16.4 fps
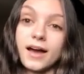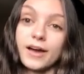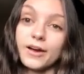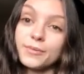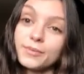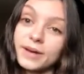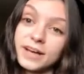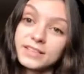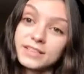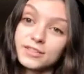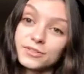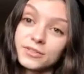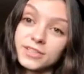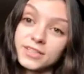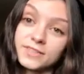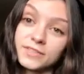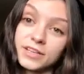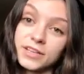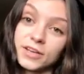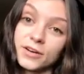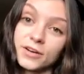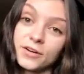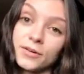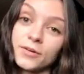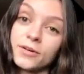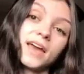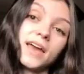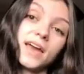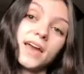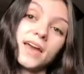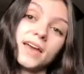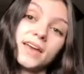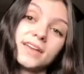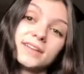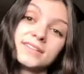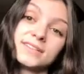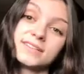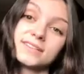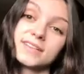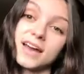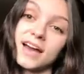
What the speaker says: I hope you guys enjoy this video, and